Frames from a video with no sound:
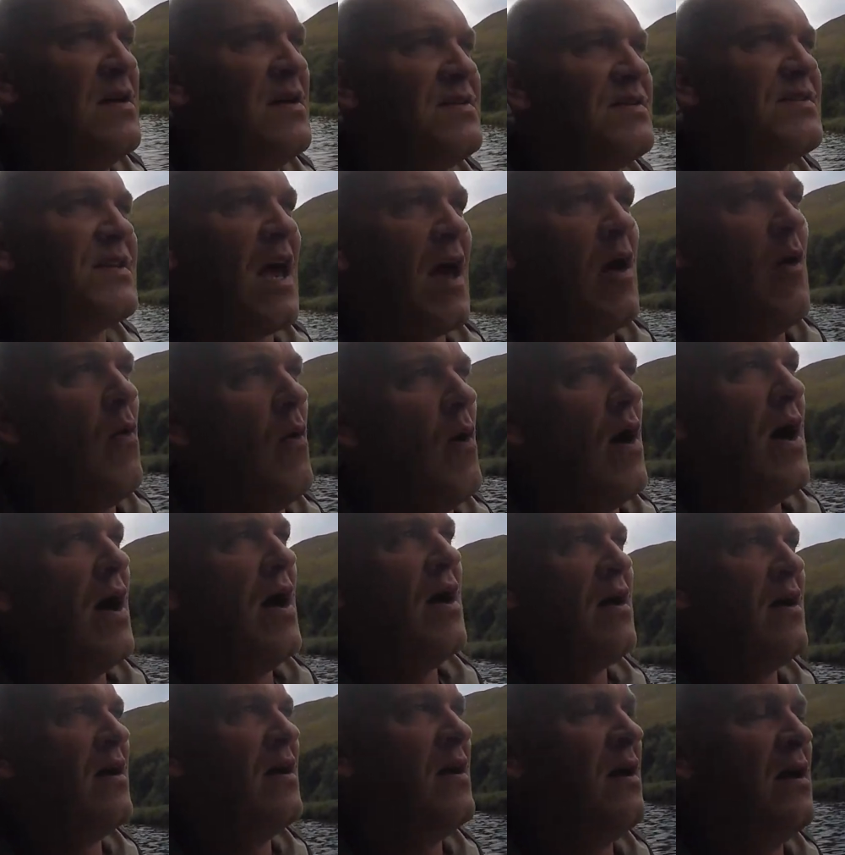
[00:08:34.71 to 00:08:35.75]

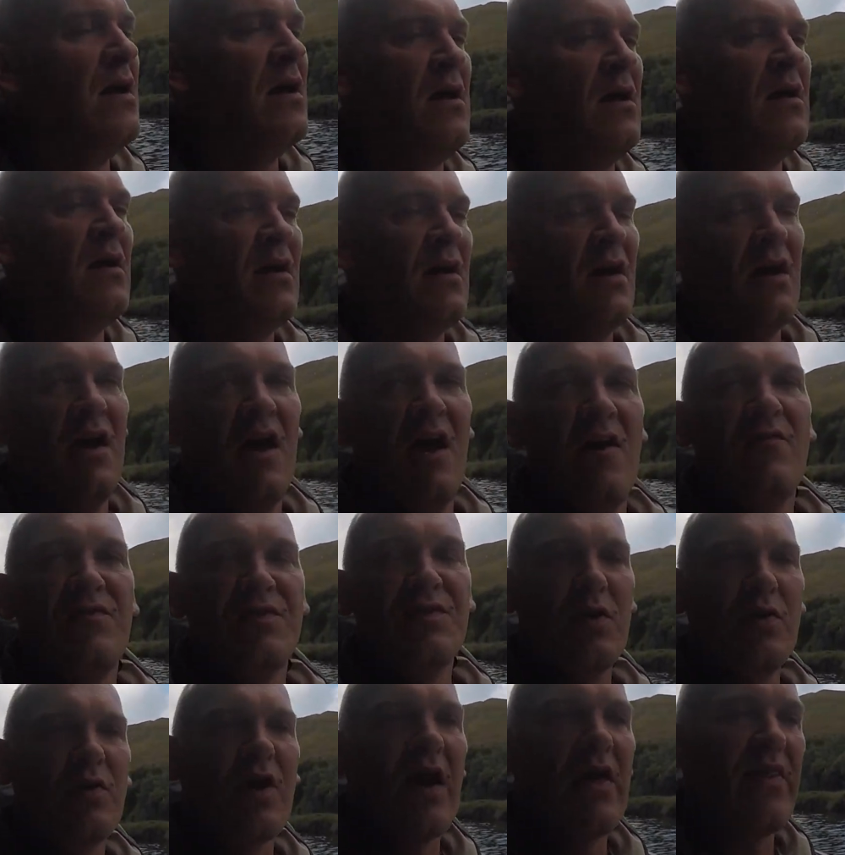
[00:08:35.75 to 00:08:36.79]
So if I
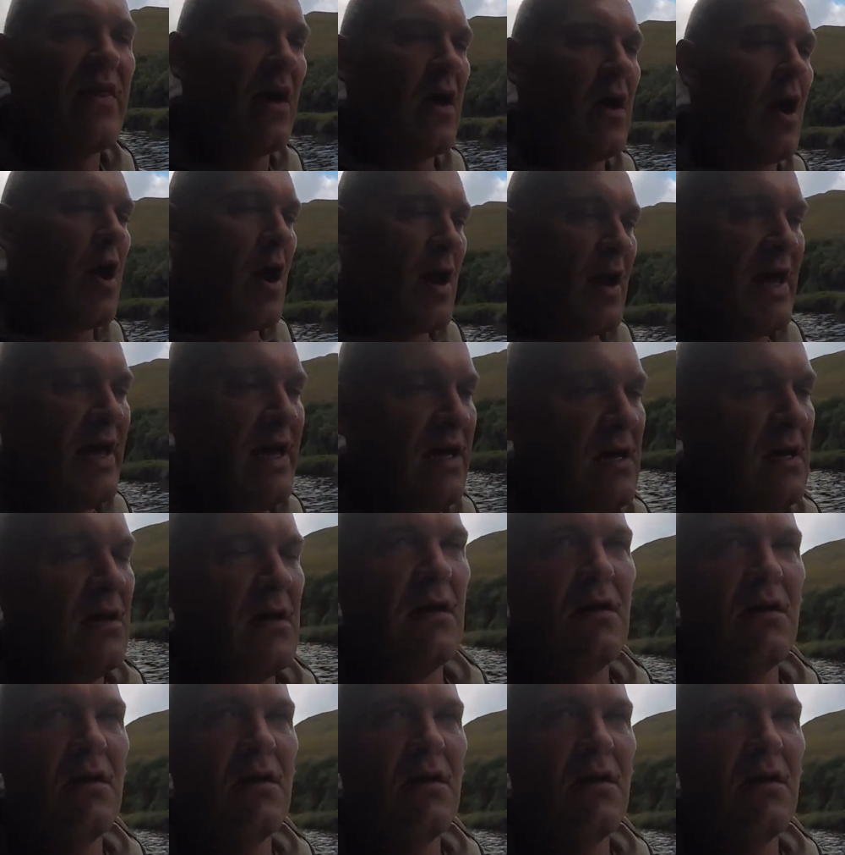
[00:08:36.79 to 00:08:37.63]
do get there early